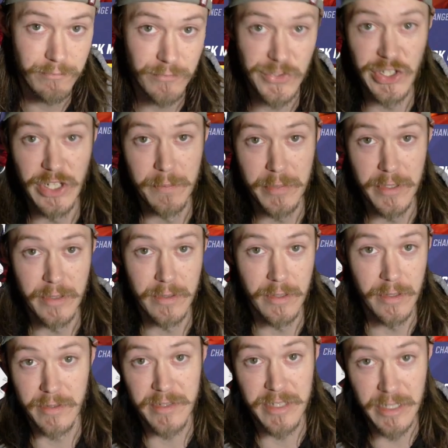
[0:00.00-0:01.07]
GPU, uh,
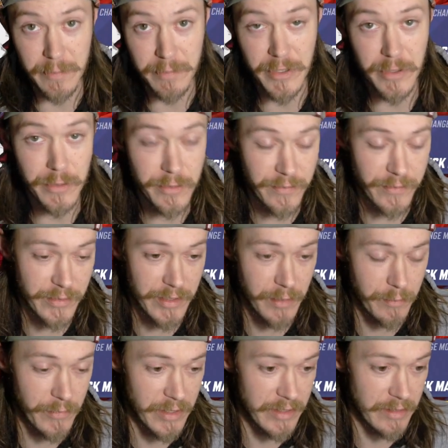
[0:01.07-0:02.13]
CPUs for
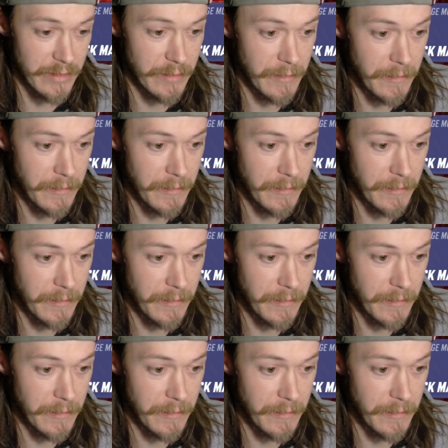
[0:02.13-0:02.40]
some reason.